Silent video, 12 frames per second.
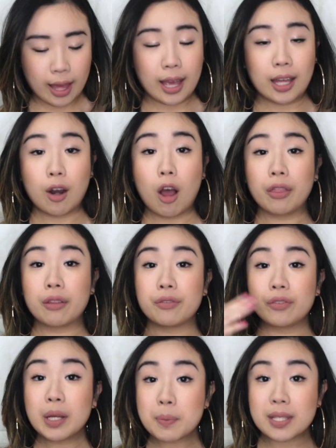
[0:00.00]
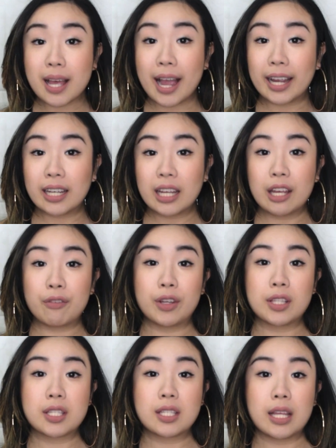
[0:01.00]
And on the flip side,
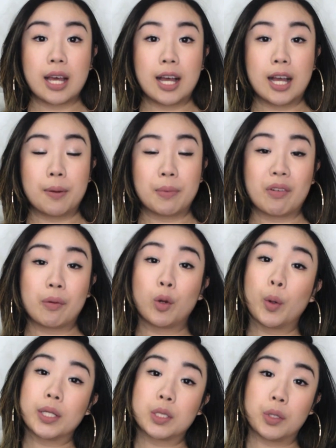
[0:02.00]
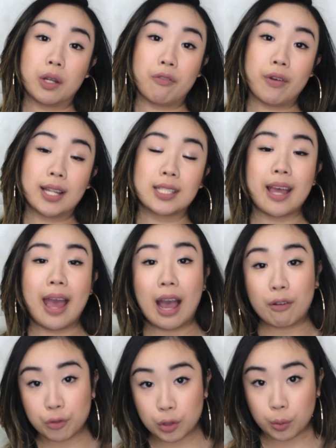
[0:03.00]
if it's if I'm going to an event
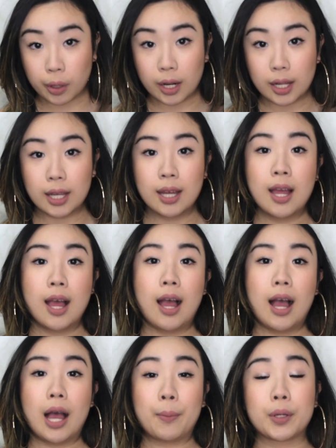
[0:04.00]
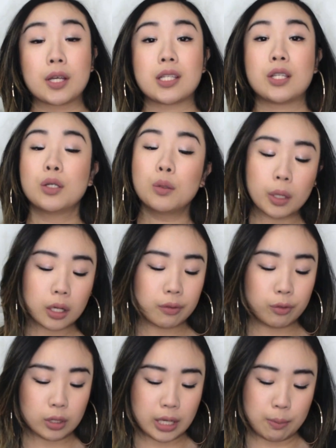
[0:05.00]
after work, because I do
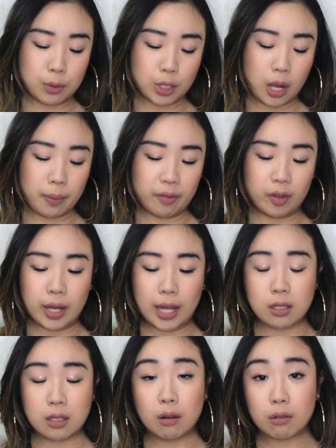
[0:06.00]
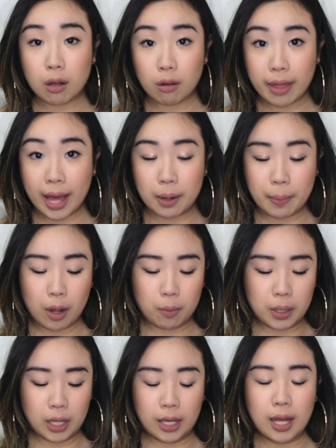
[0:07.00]
work a full-time job, if you guys don't know that
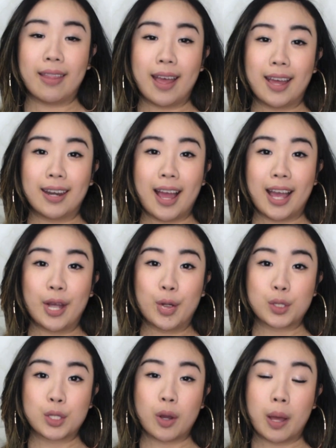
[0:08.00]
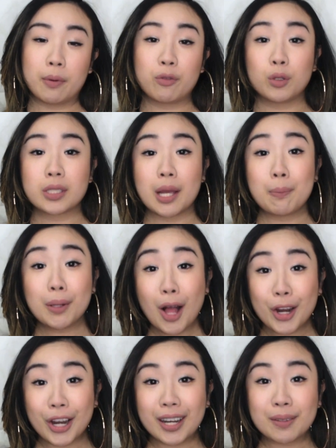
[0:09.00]
about me, then I also am a full-time
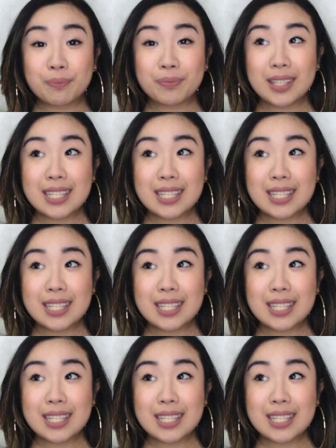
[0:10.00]
blogger.